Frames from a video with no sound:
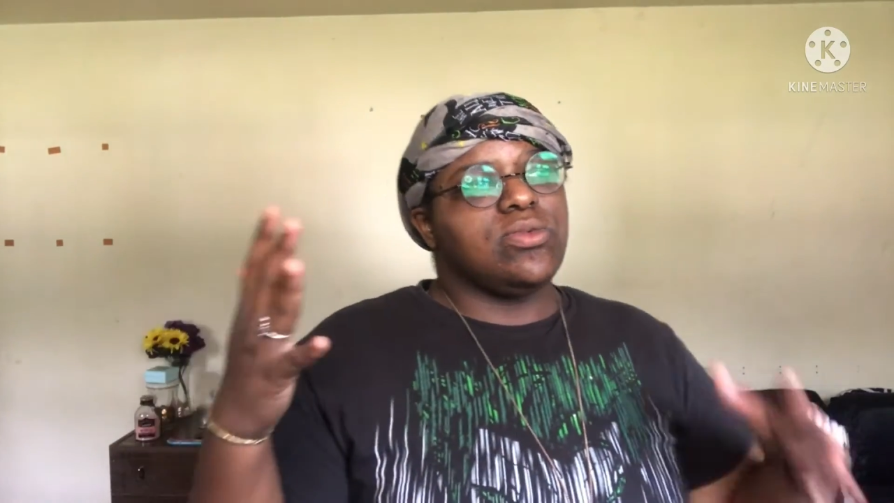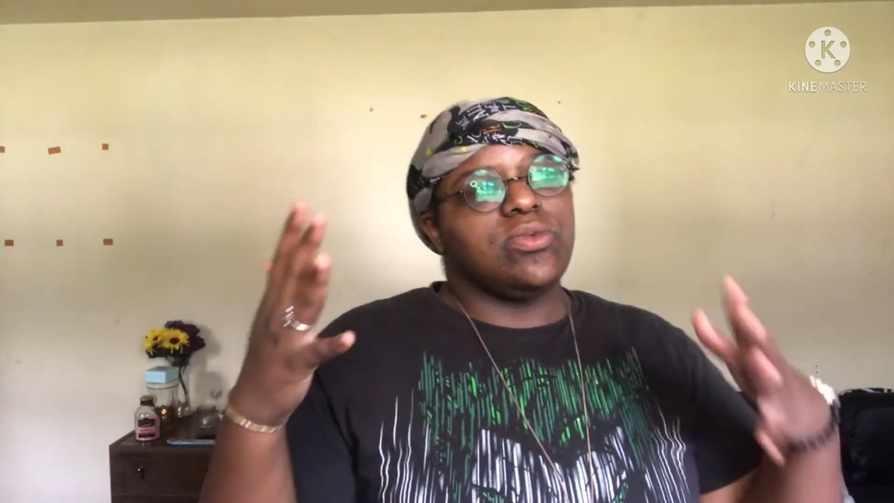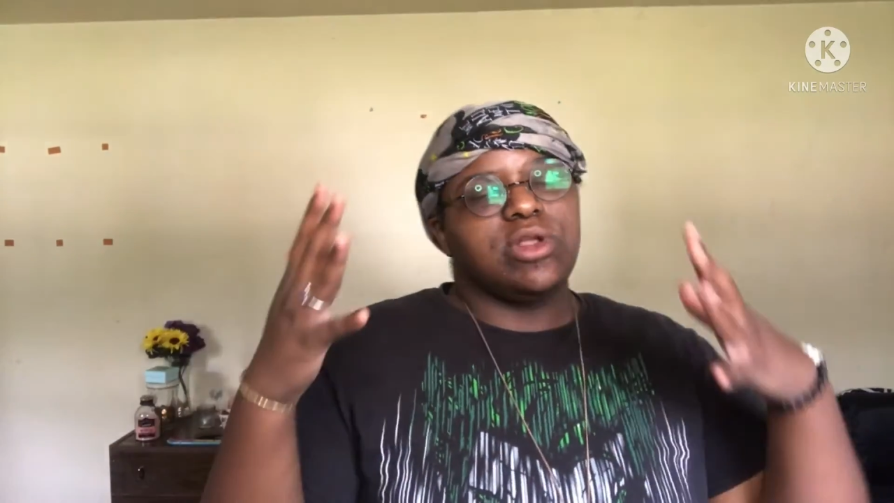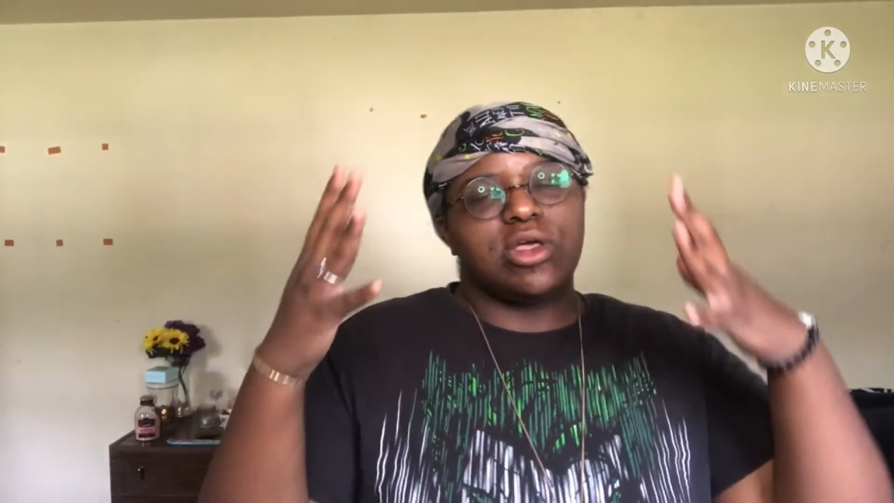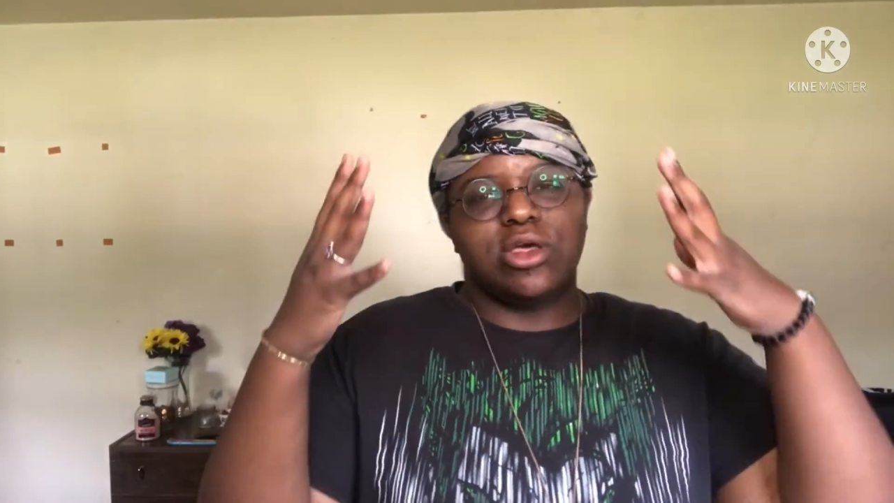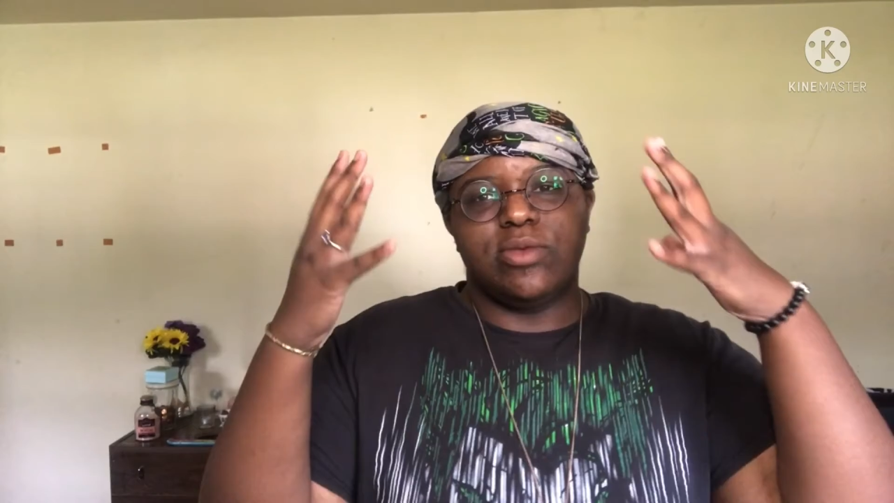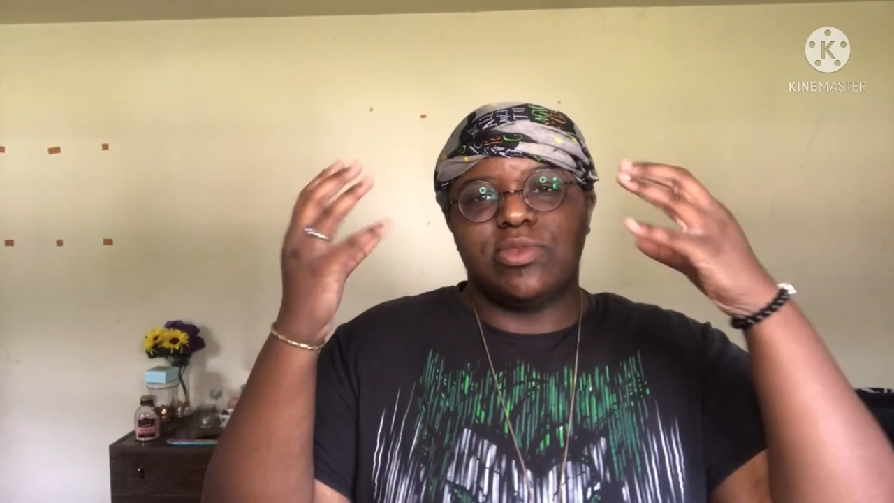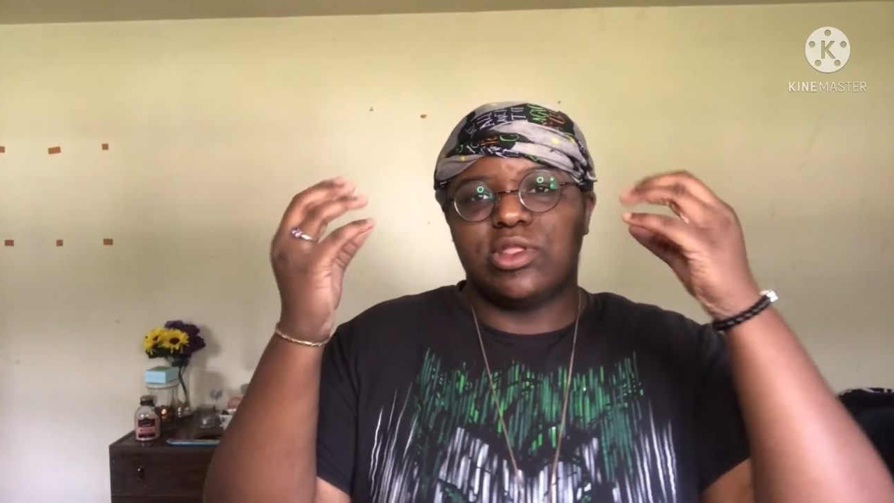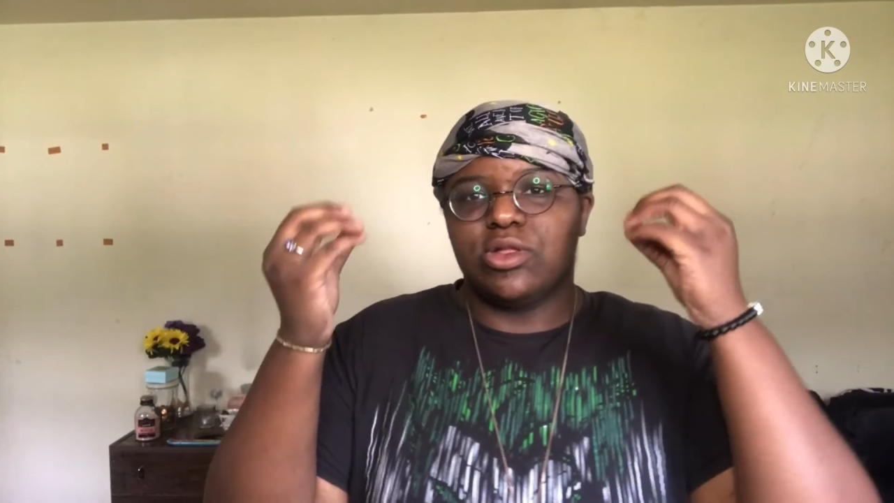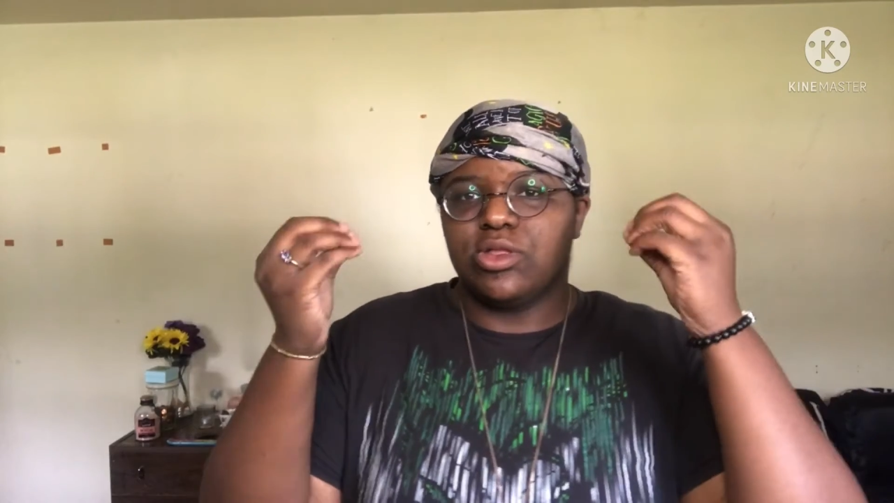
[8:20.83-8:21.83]
When it
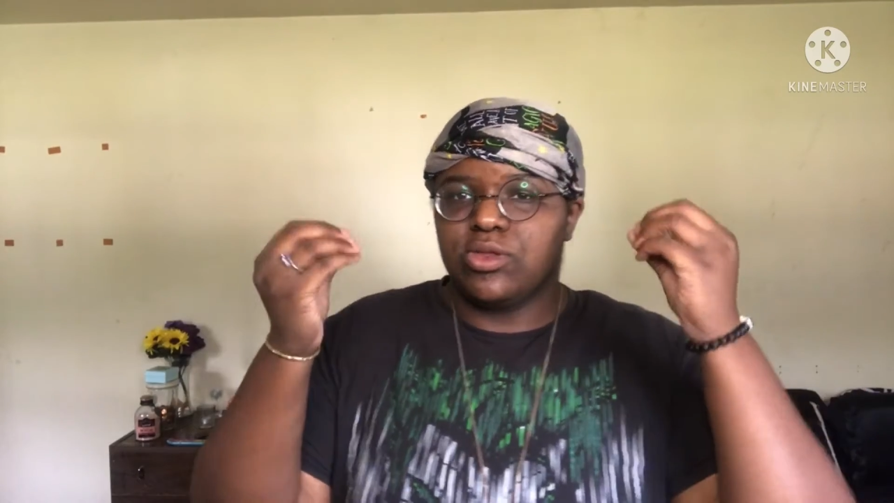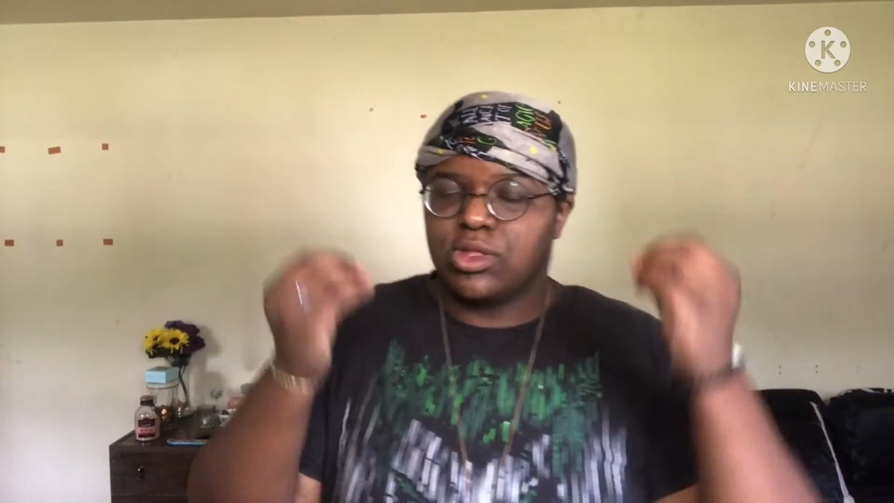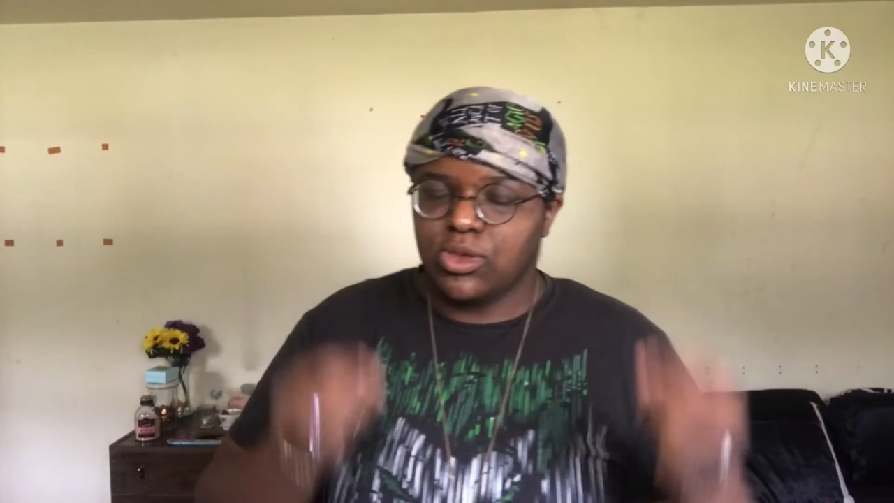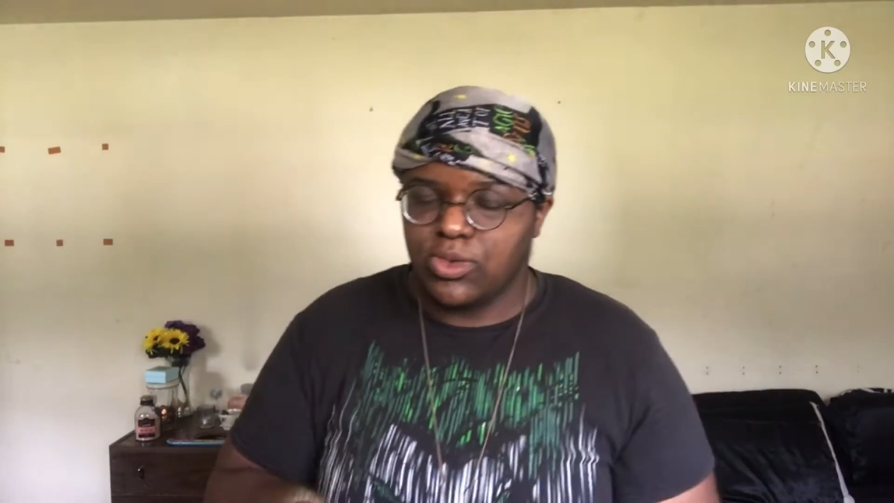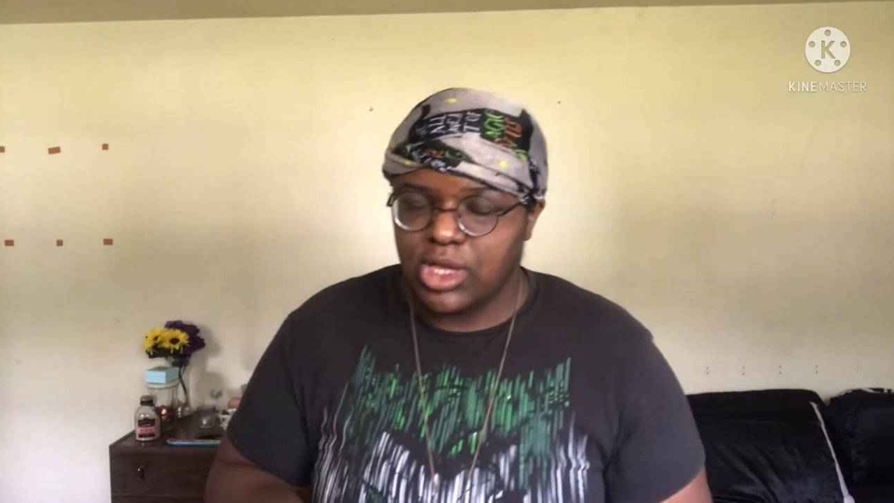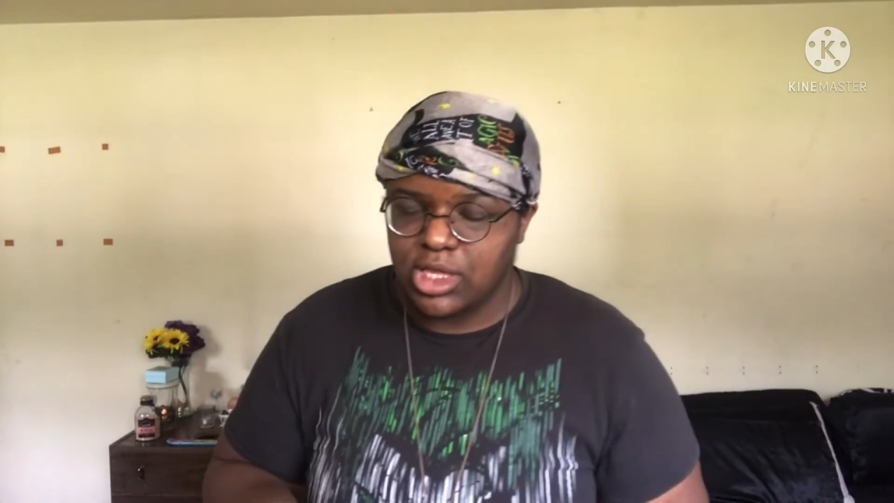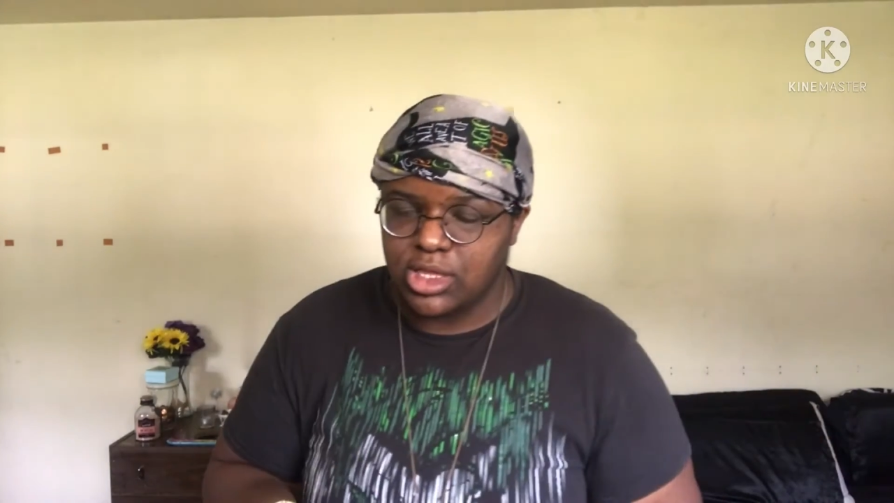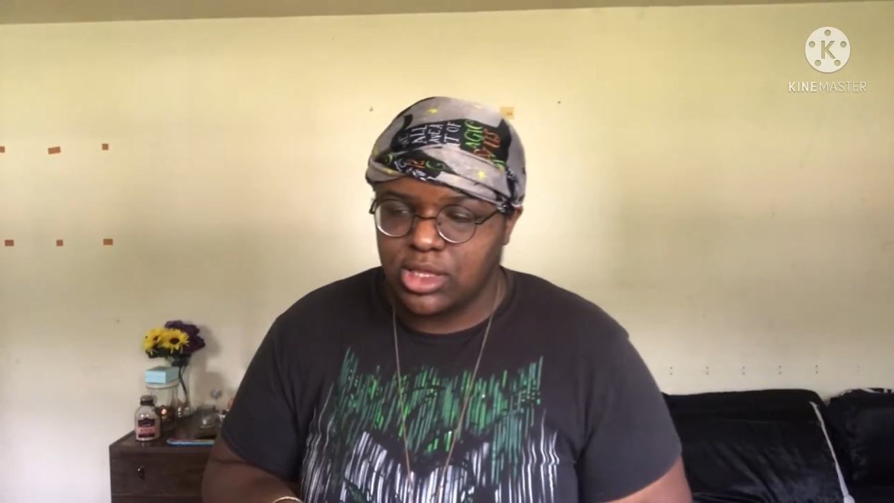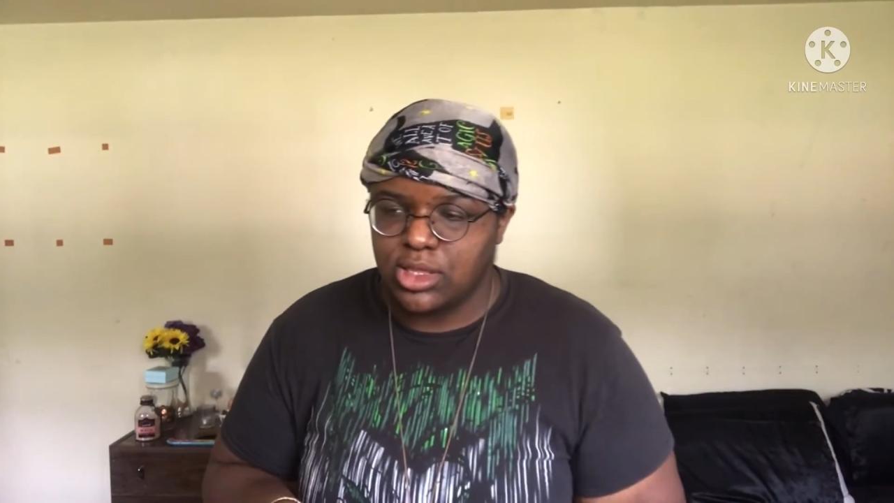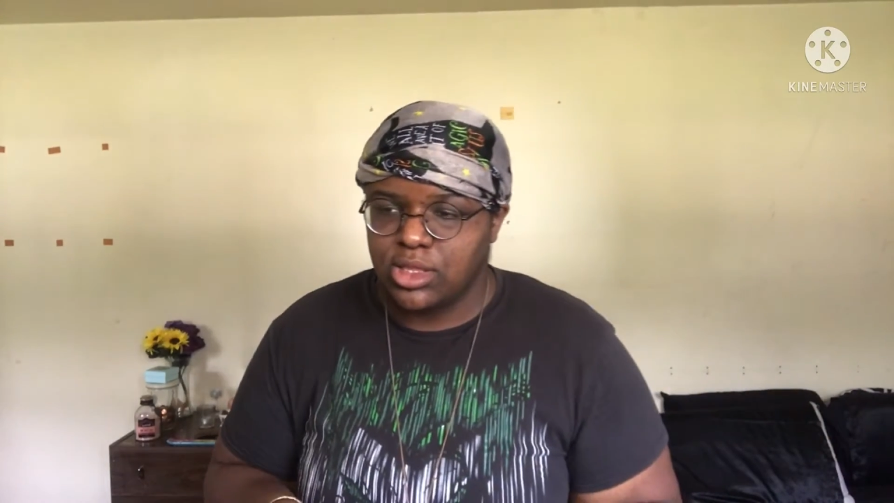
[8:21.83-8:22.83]
comes to losing
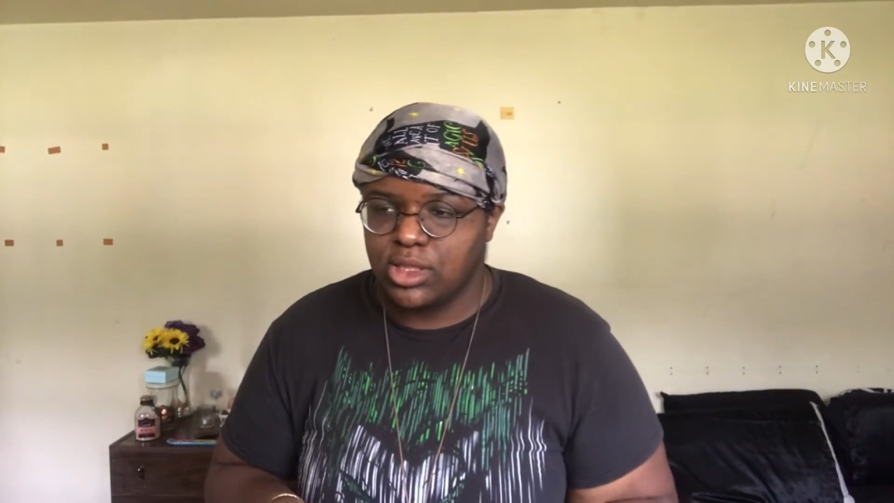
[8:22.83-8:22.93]
weight,